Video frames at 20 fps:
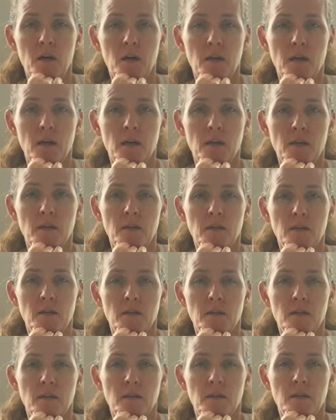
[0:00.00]
And
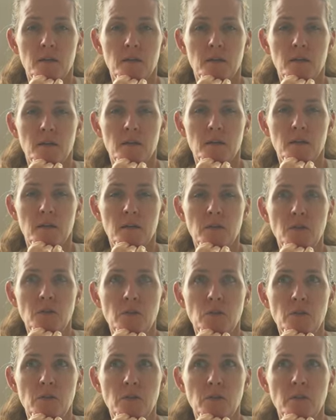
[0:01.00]
it's
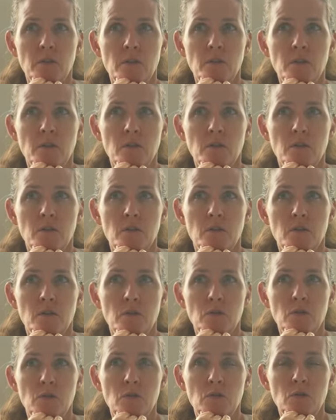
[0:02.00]
good
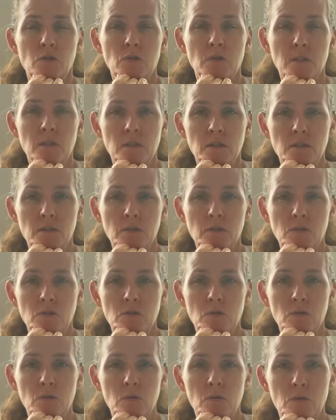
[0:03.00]
to listen
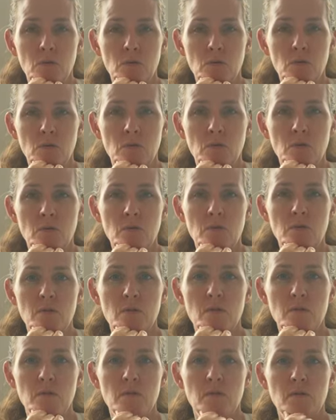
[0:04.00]
to those
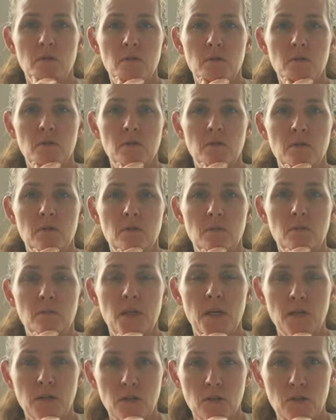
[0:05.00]

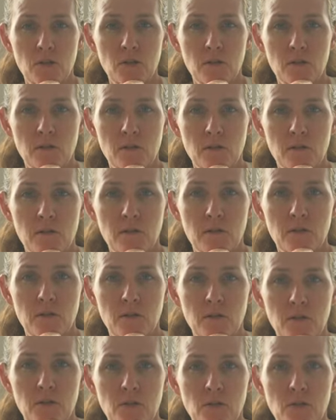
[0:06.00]
messages.
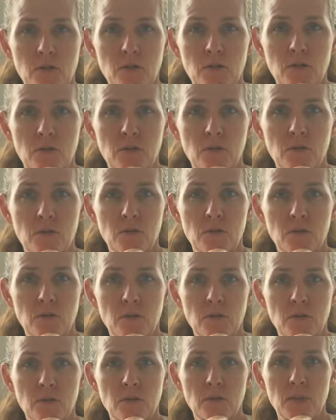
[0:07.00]
It's good
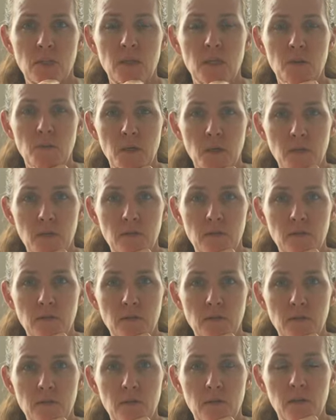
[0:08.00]
to take a minute
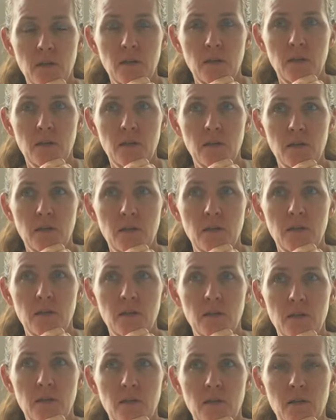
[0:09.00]
and
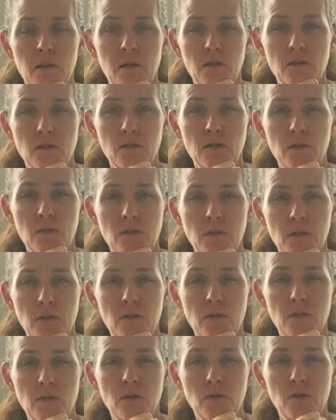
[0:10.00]
ask
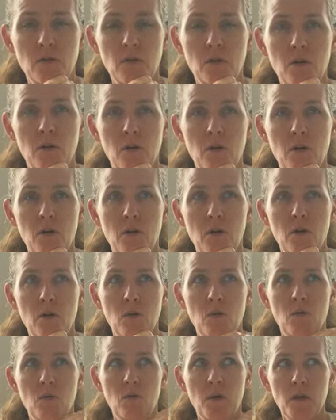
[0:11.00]
ourselves,
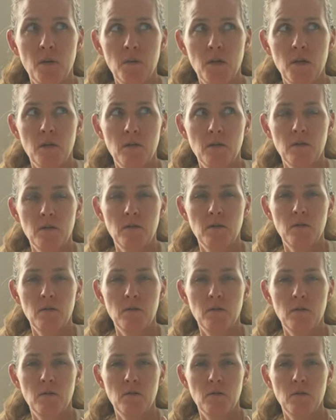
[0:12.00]
wait a minute,
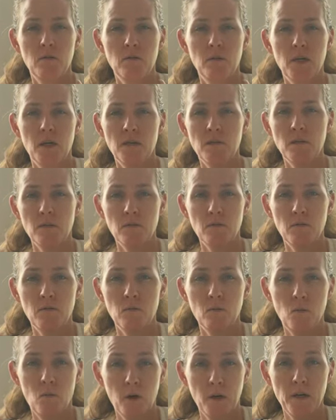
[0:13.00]

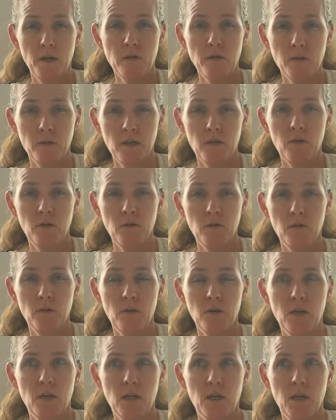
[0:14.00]
why doesn't that feel good?